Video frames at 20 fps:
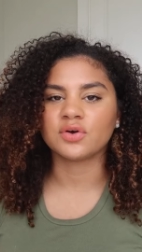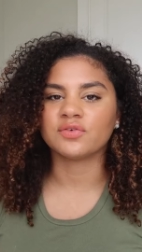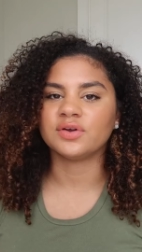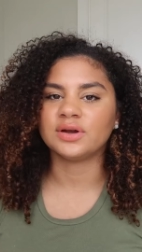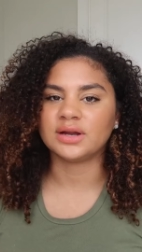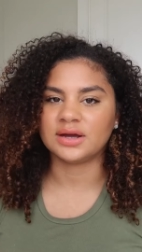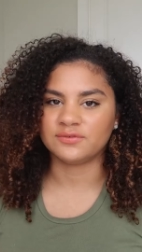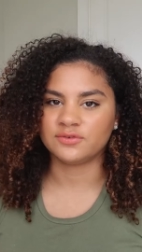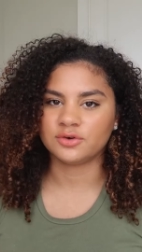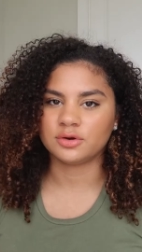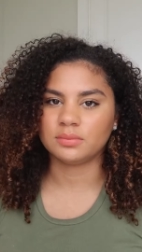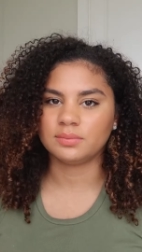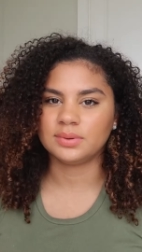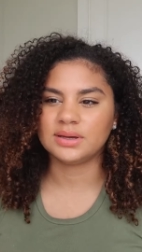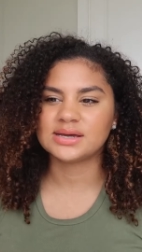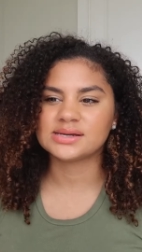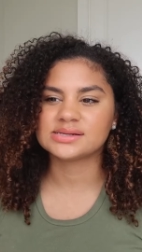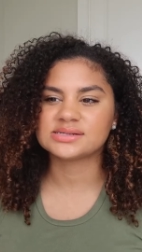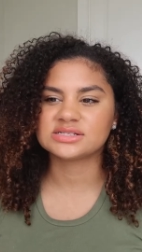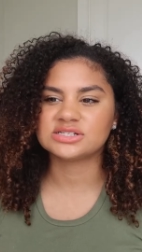of an effort
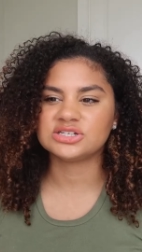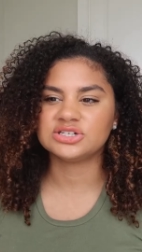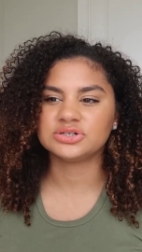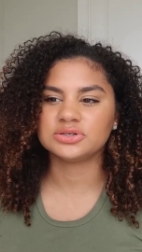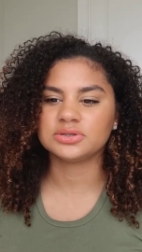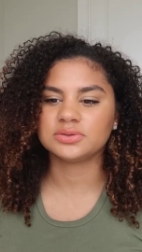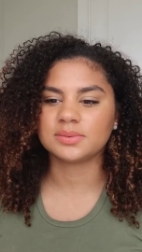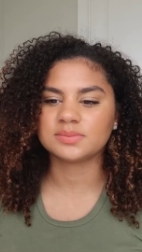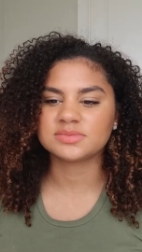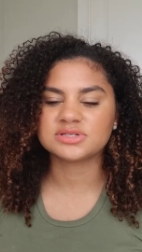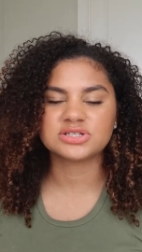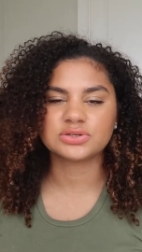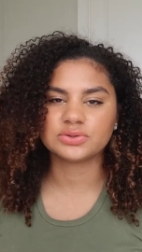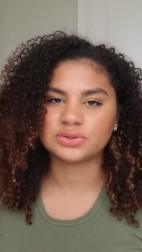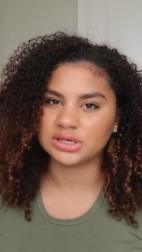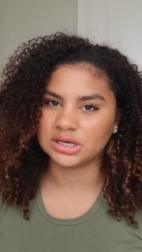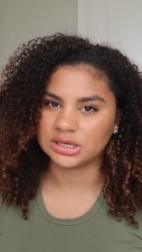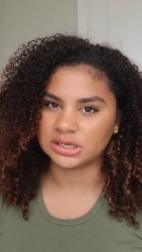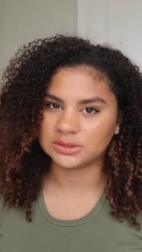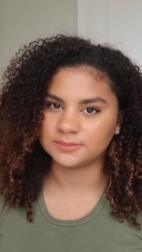because, you know, I'm still
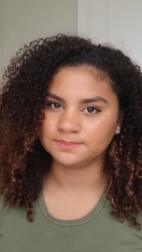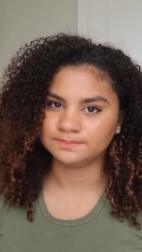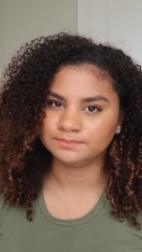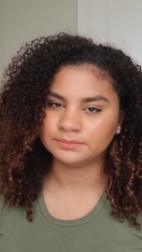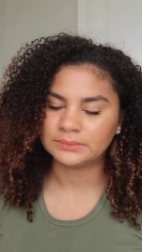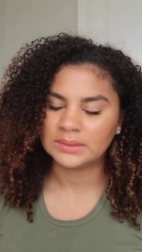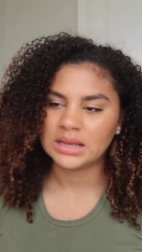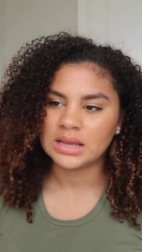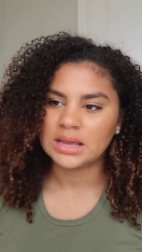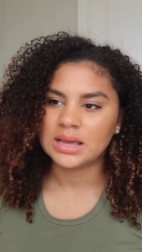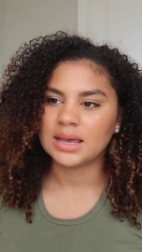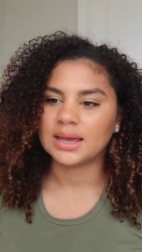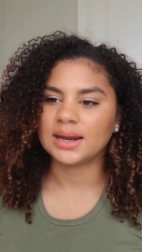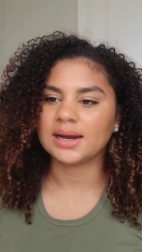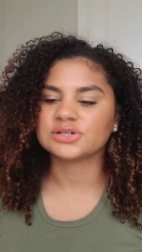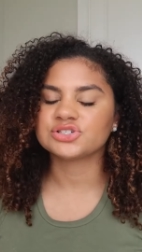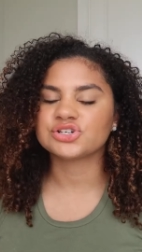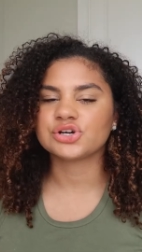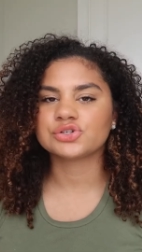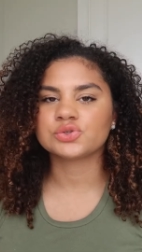young and
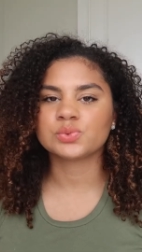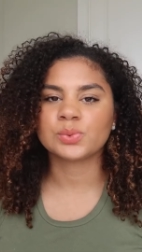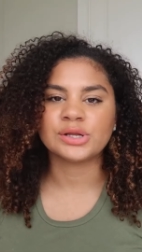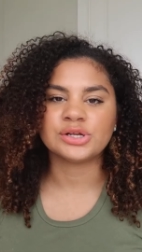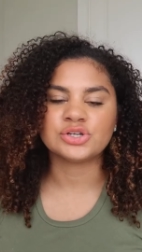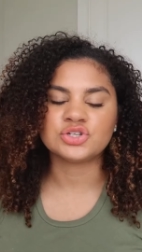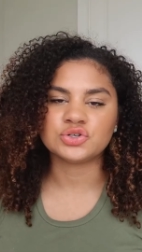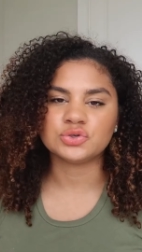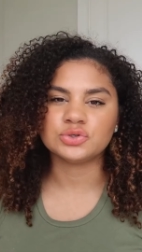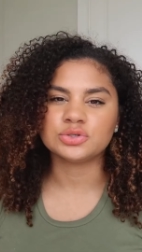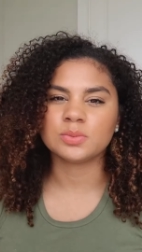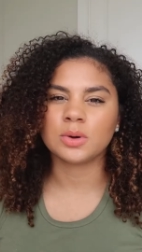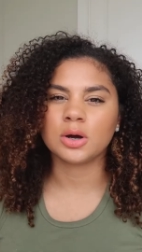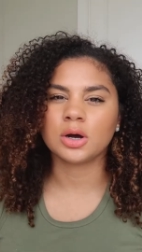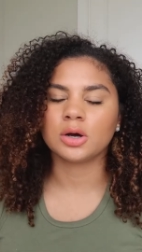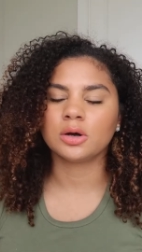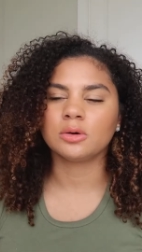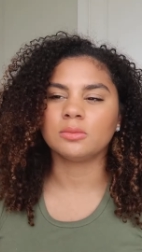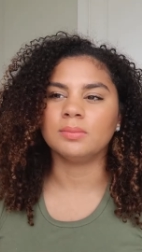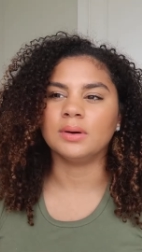I turn 22
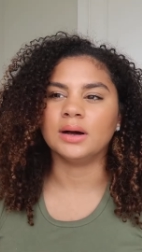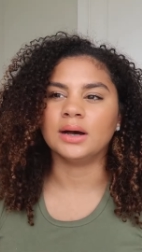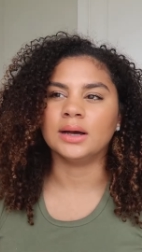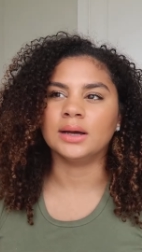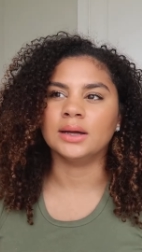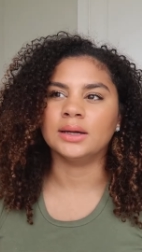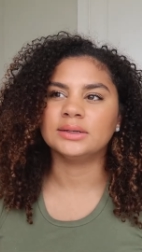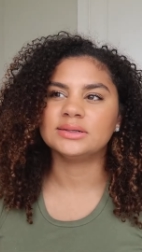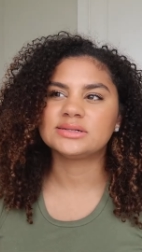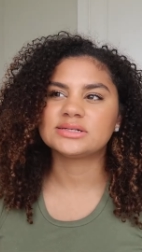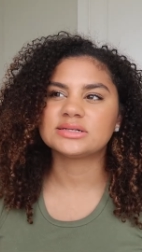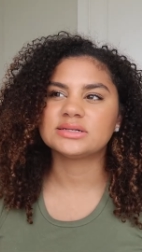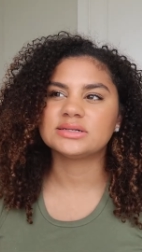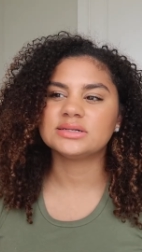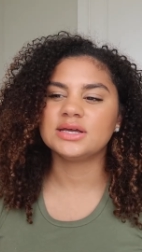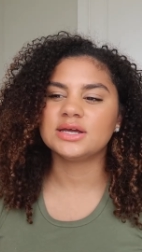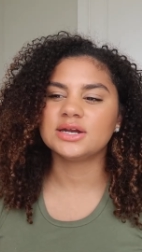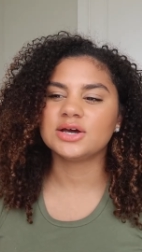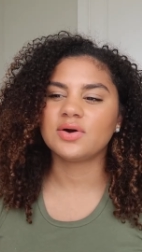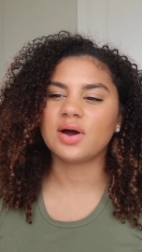tomorrow, but
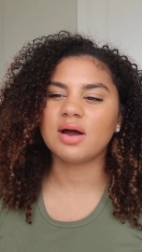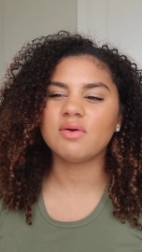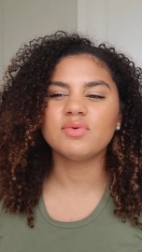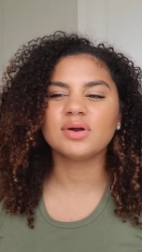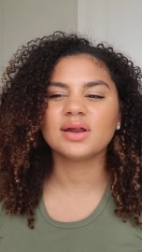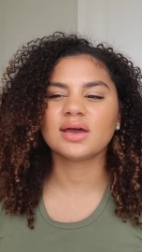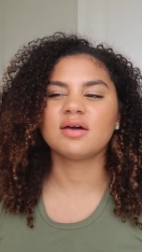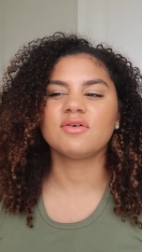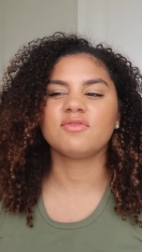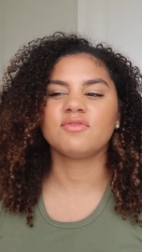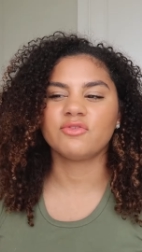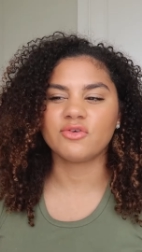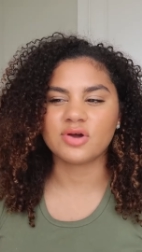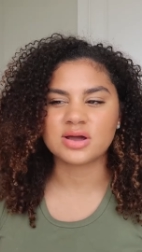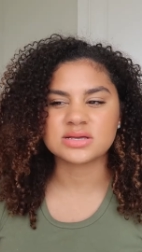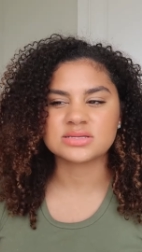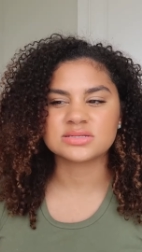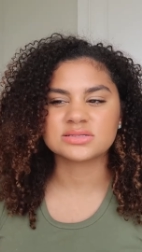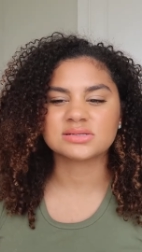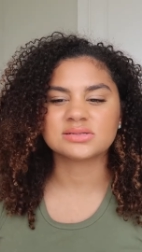you know, I wanna have
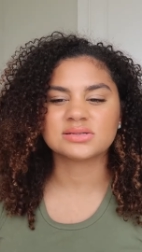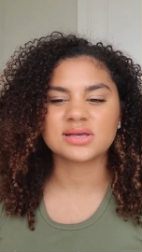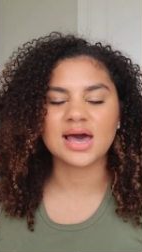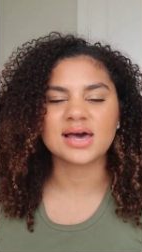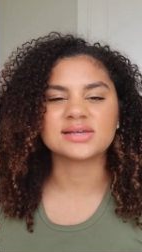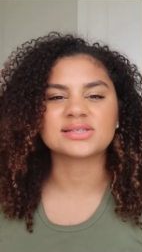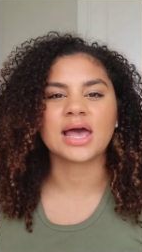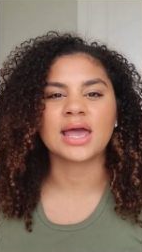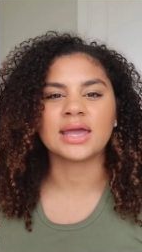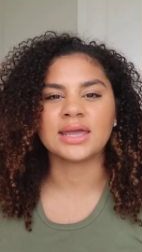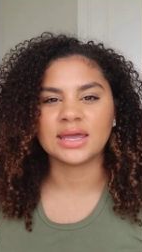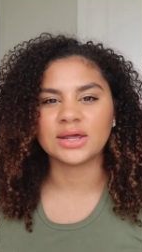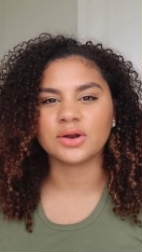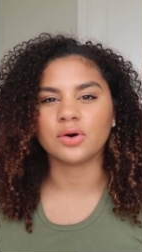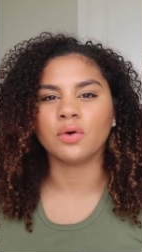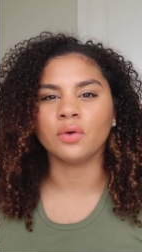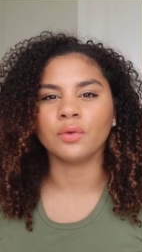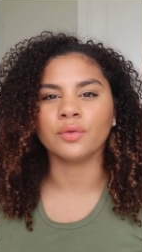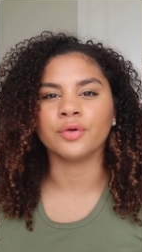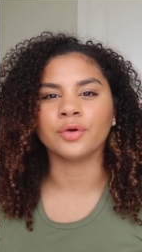friends as I get
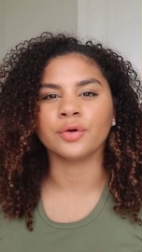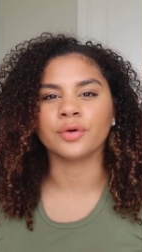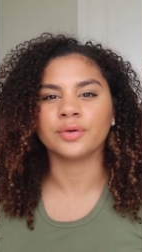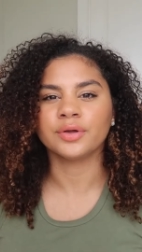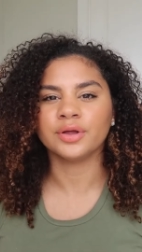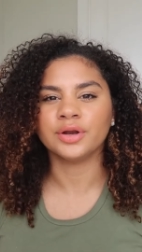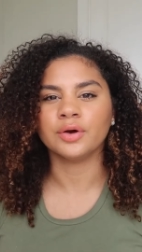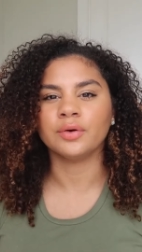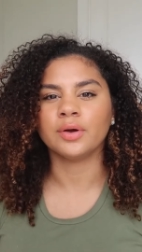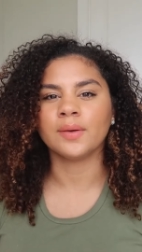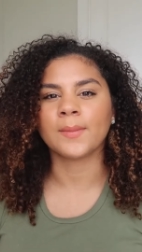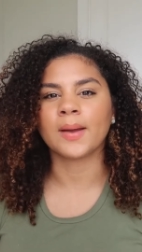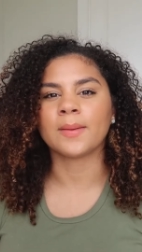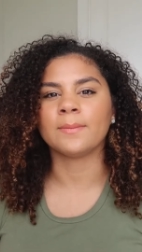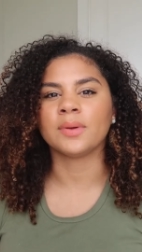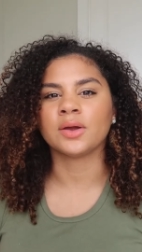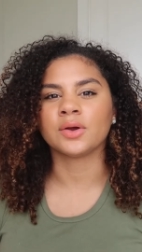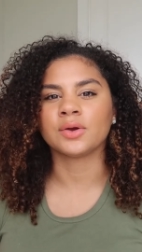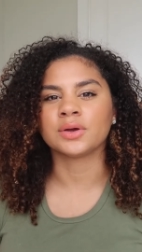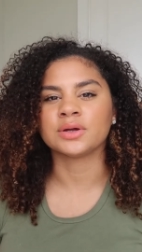older, you know, in my
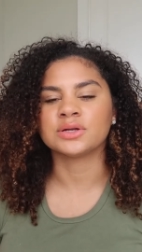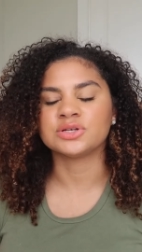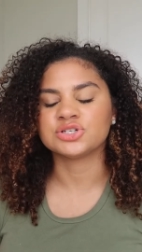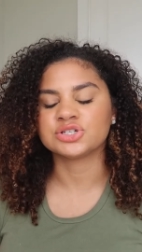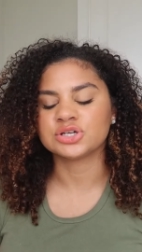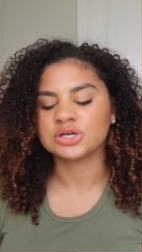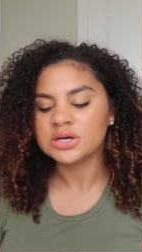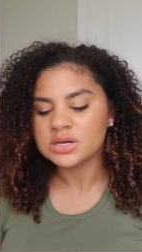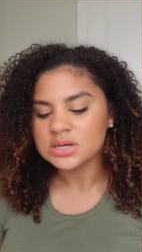marriage